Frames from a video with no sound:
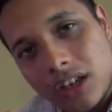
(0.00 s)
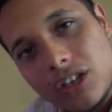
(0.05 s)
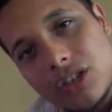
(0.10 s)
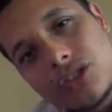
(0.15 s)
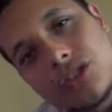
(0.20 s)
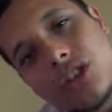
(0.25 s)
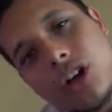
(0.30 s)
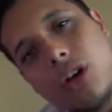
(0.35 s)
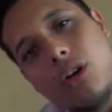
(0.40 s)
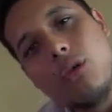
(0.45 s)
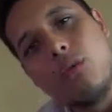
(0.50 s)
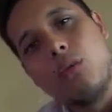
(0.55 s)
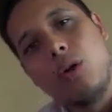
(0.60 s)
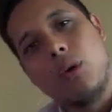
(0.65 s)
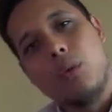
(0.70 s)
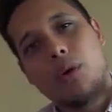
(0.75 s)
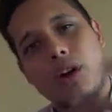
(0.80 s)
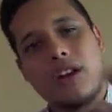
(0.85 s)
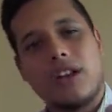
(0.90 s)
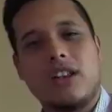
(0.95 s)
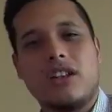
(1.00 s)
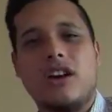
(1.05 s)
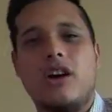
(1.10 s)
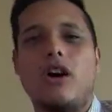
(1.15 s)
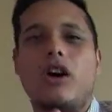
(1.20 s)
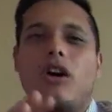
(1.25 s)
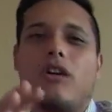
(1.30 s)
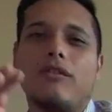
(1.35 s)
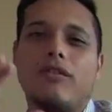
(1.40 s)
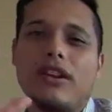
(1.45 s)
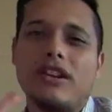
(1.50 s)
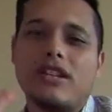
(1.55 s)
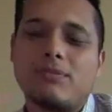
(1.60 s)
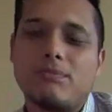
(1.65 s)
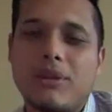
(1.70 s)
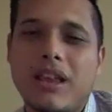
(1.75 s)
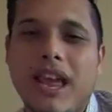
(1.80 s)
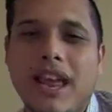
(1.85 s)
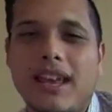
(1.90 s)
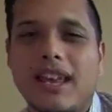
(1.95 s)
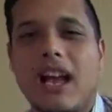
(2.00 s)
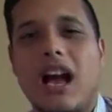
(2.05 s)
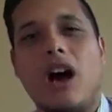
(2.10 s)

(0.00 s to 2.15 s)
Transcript: So what we're going to go over is planning.